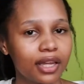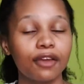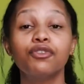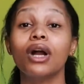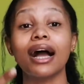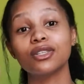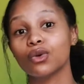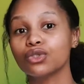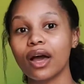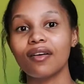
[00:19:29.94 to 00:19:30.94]
if you guys
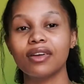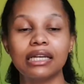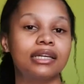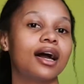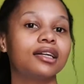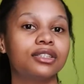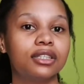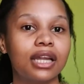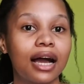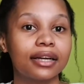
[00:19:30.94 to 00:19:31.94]
also have any other
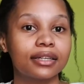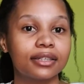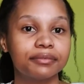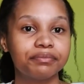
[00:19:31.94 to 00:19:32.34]
like